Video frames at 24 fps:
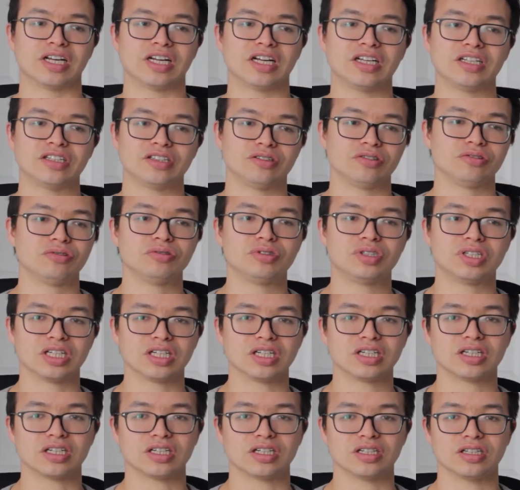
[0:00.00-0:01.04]
And I do
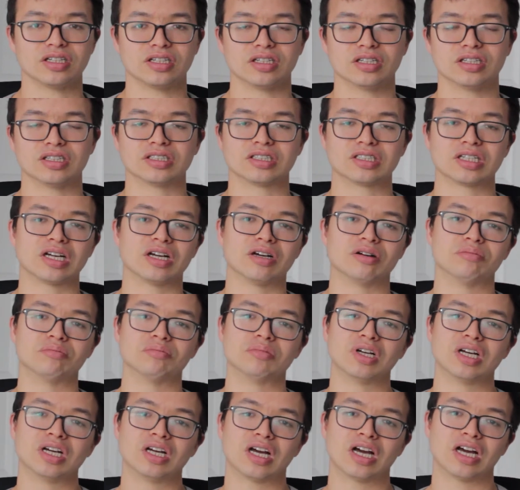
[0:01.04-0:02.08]
think it is,
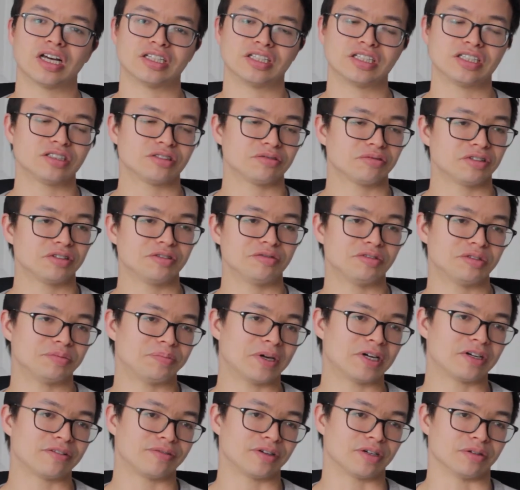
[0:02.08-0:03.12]
I think it's one of his
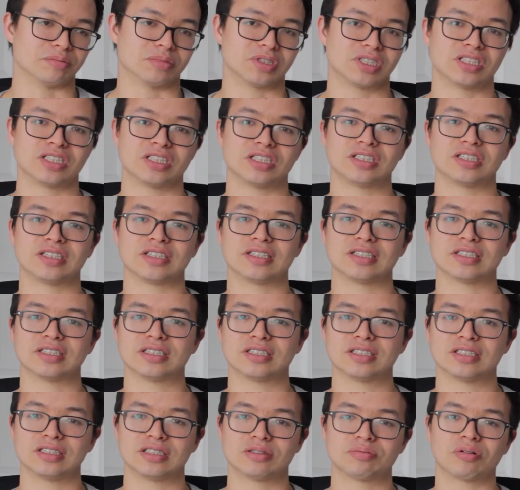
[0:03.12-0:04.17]
better films, and I think
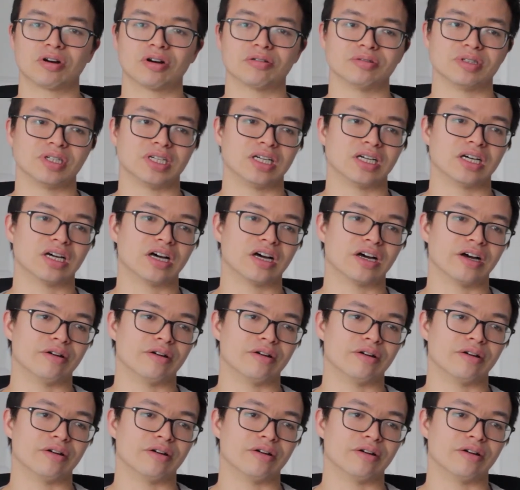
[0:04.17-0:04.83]
it's his probably